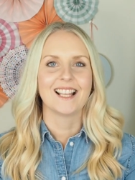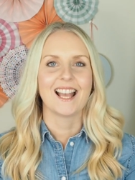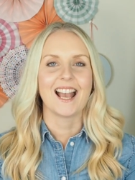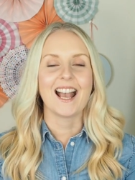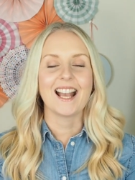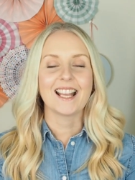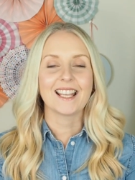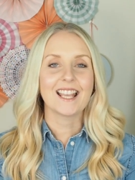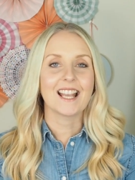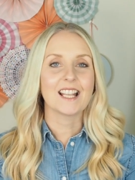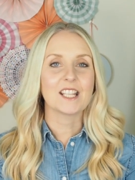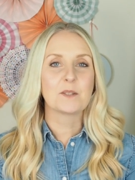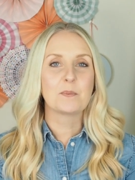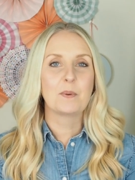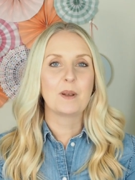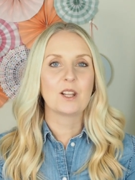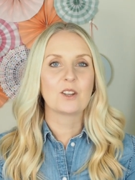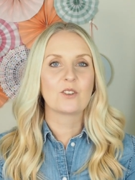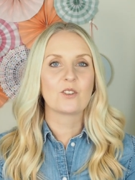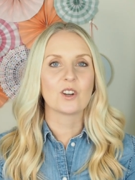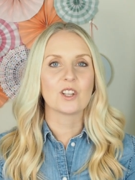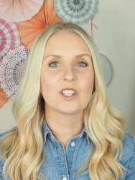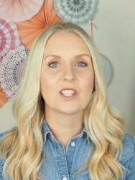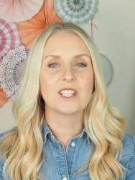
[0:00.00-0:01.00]
At
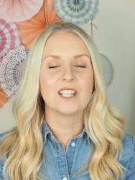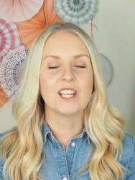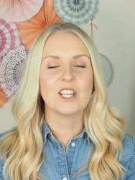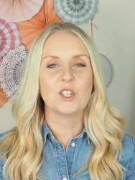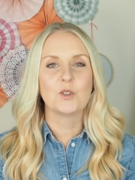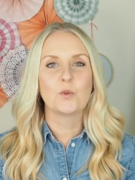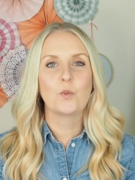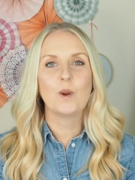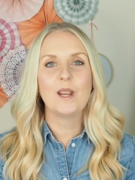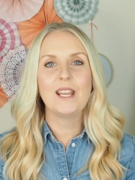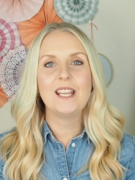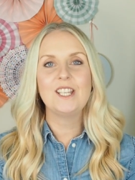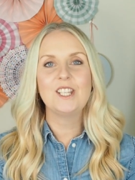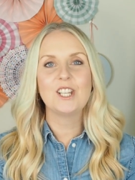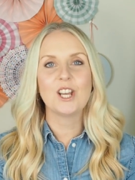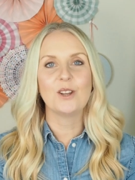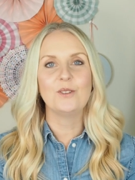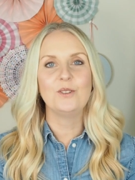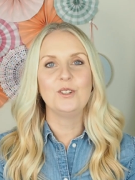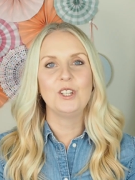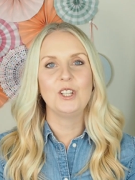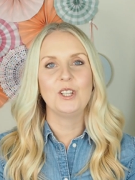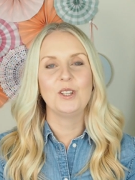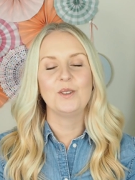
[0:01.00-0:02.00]
Caterpillar Cross Stitch, we
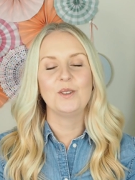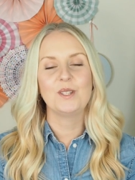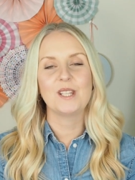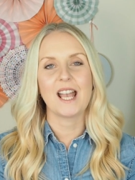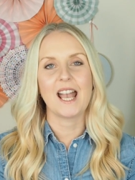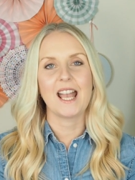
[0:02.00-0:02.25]
don't use